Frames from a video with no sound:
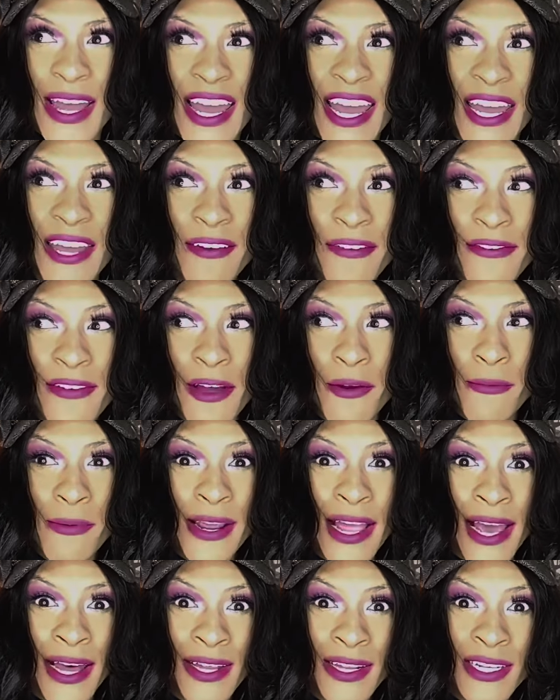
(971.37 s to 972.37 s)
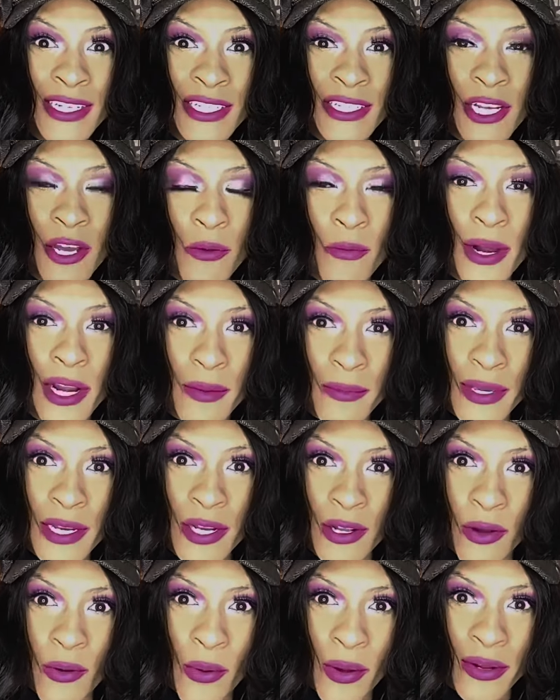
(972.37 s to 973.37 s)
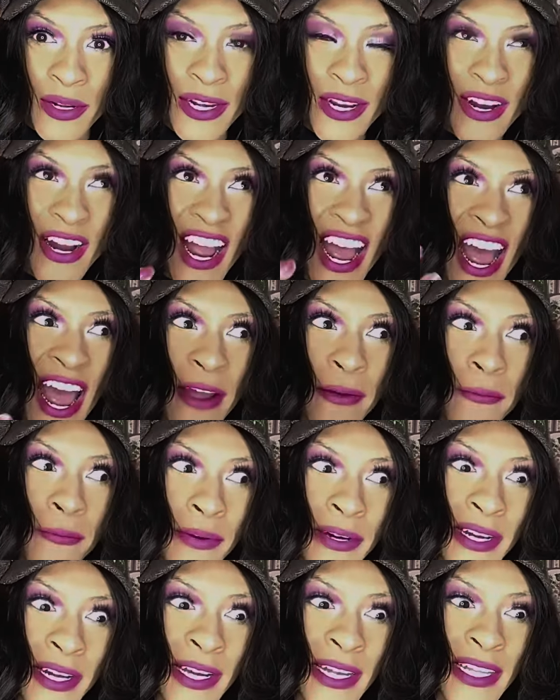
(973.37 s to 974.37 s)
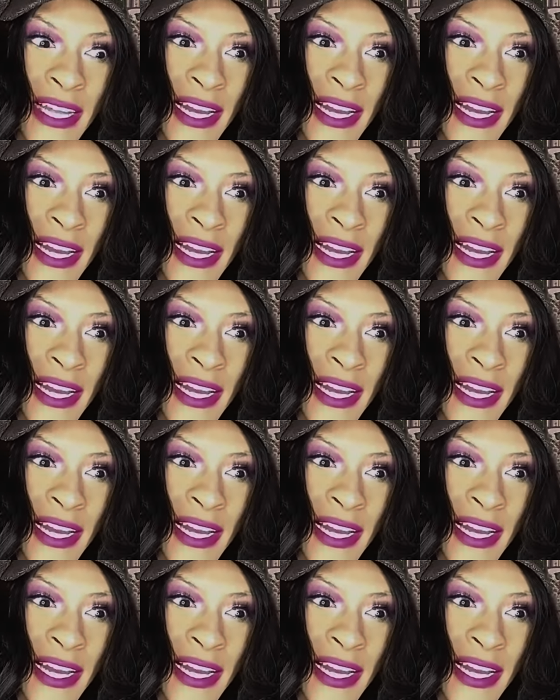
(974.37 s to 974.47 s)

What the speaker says: If a reality show wanted me to go on there, I would.